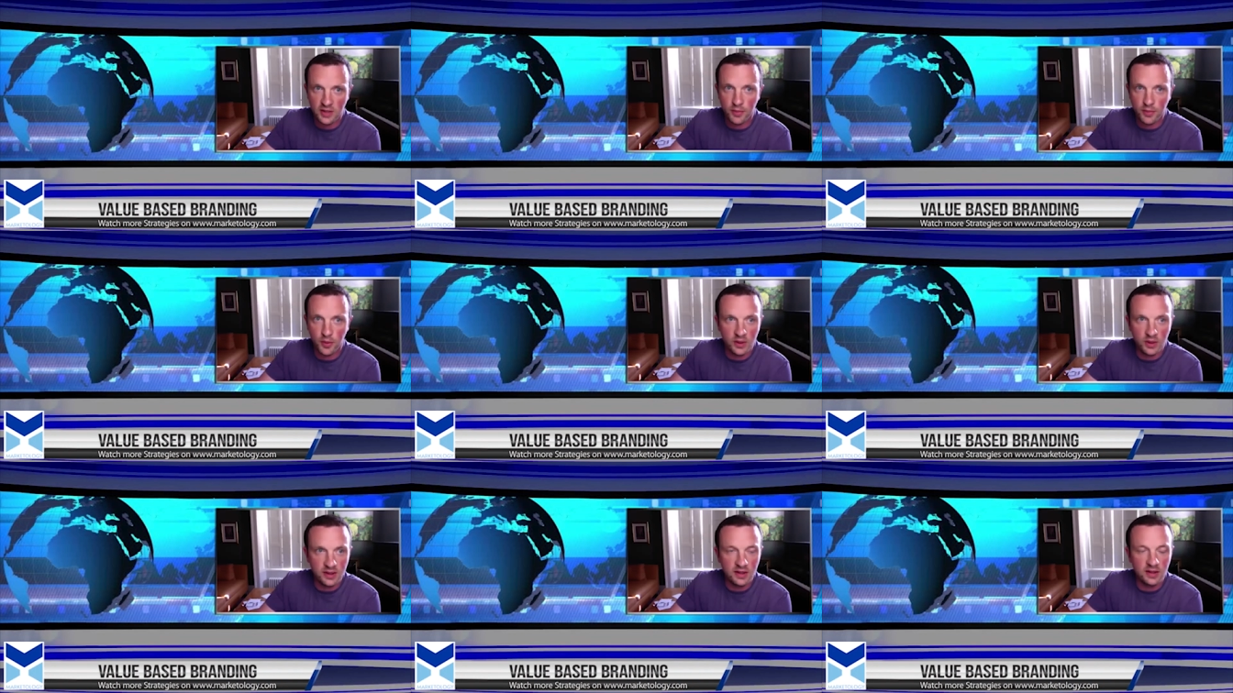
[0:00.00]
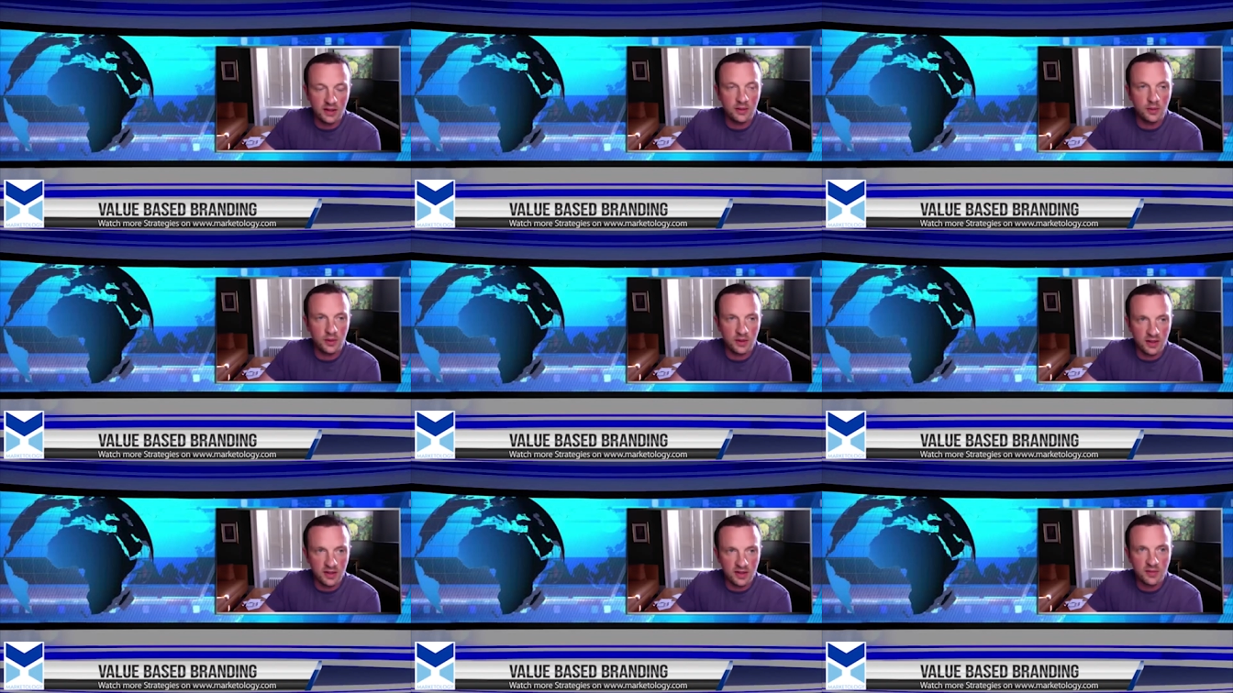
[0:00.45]
but with
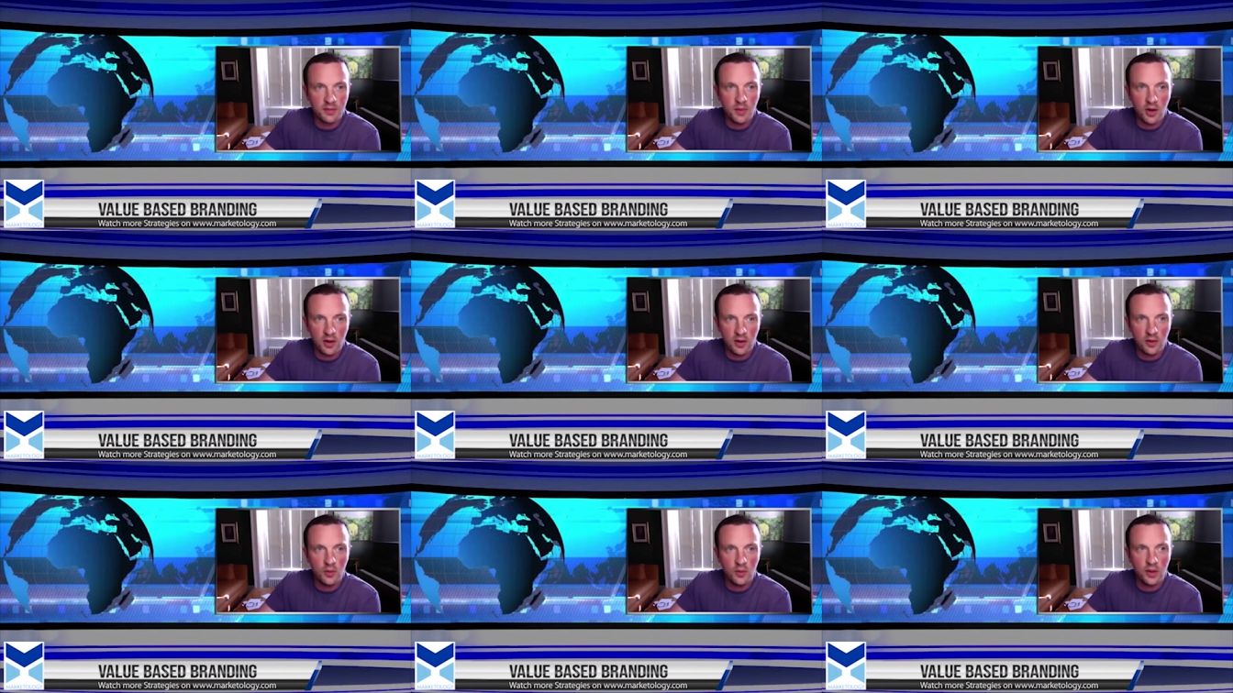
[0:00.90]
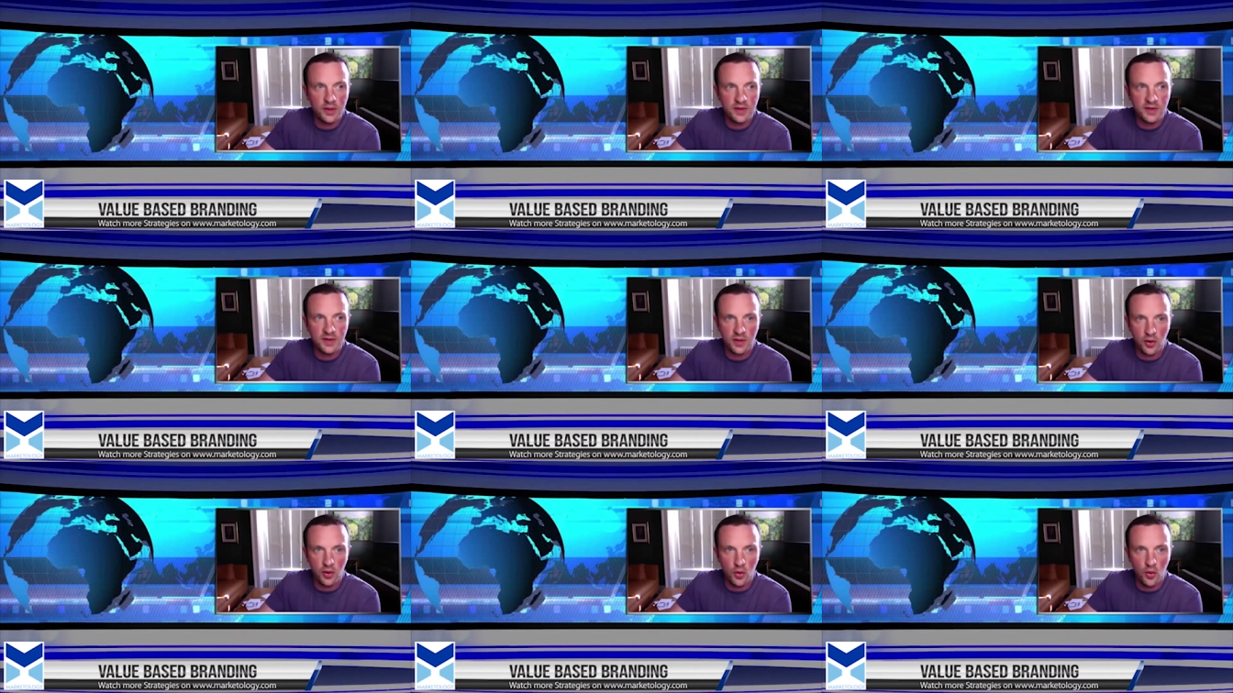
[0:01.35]
the smaller
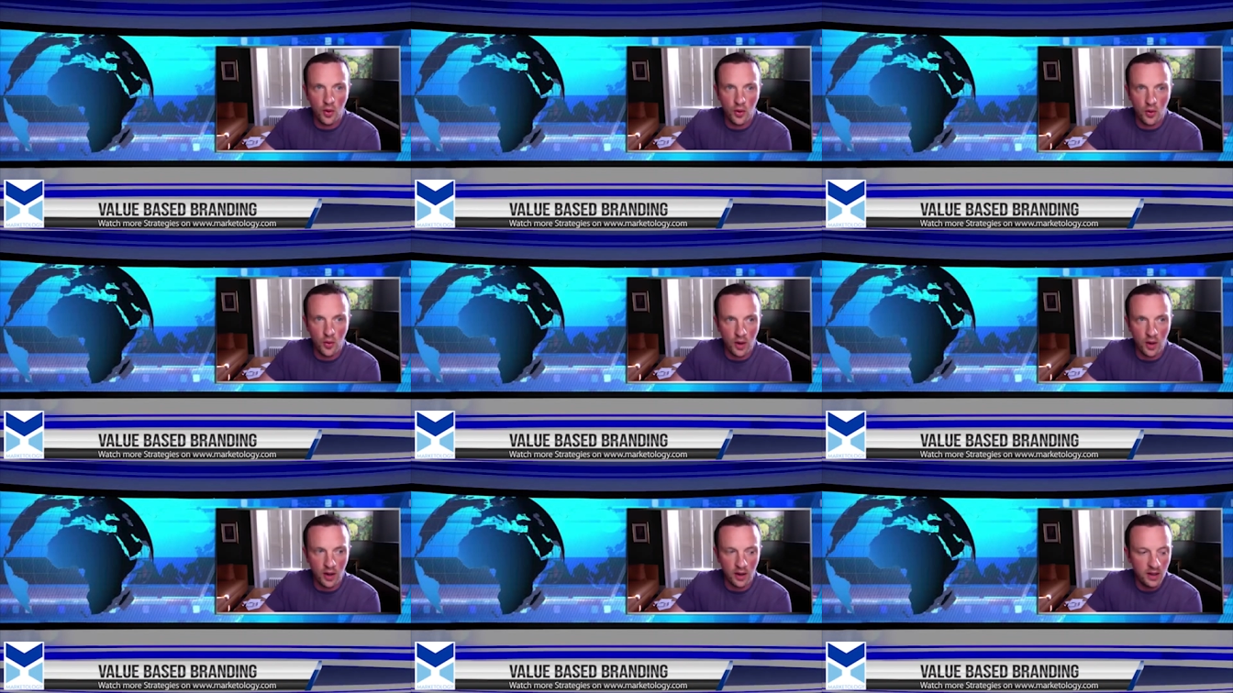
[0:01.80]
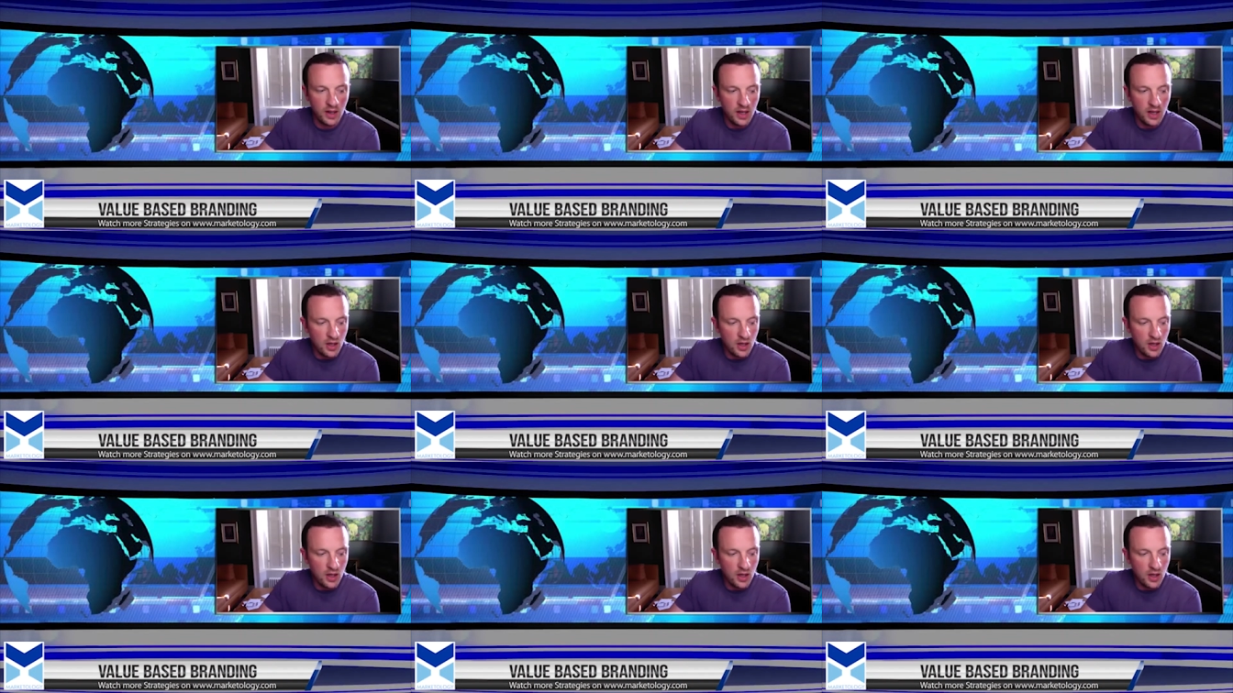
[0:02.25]
ones who are